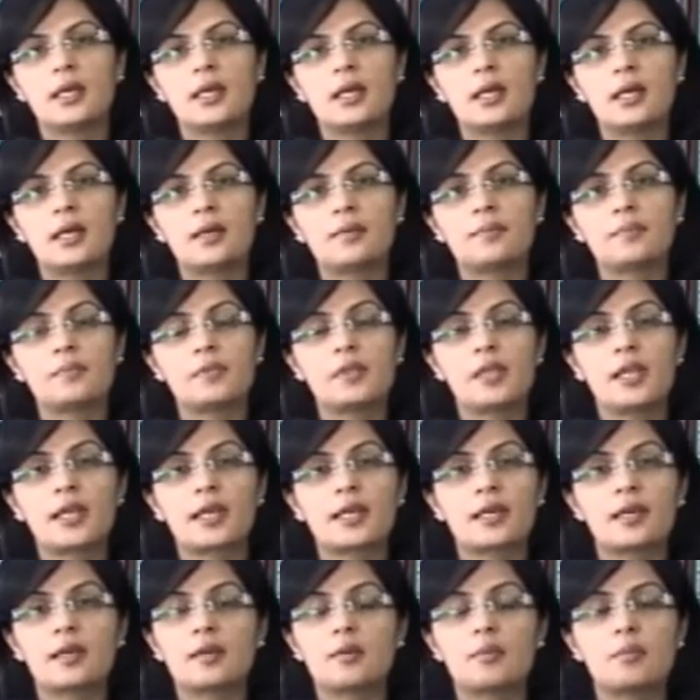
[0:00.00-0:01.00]
Um, they
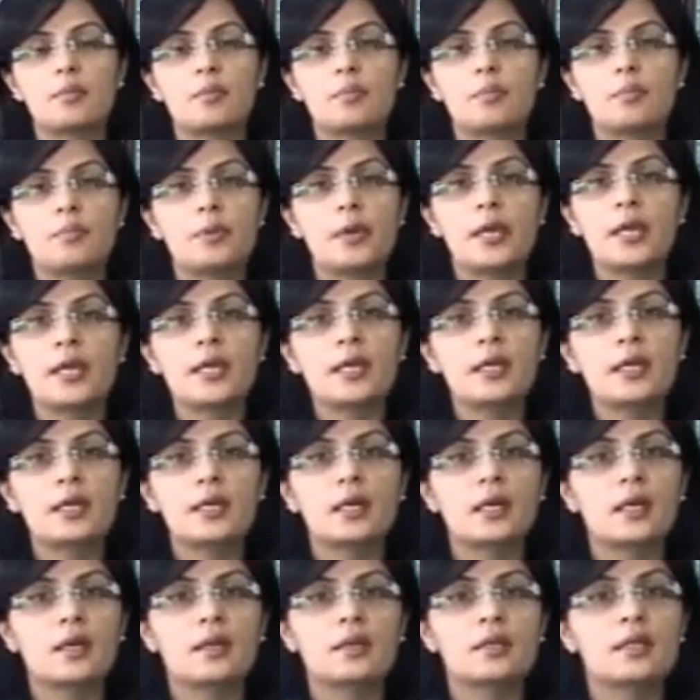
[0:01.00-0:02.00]
can bring,
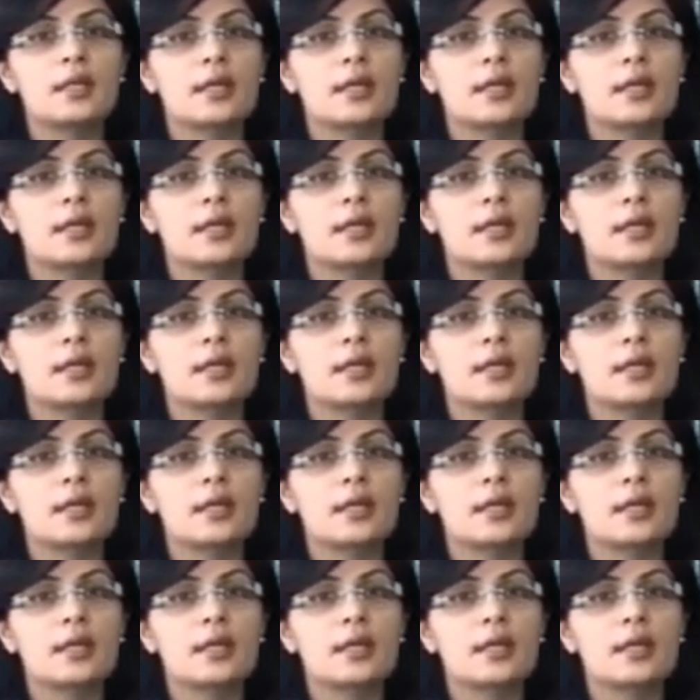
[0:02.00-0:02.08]
uh,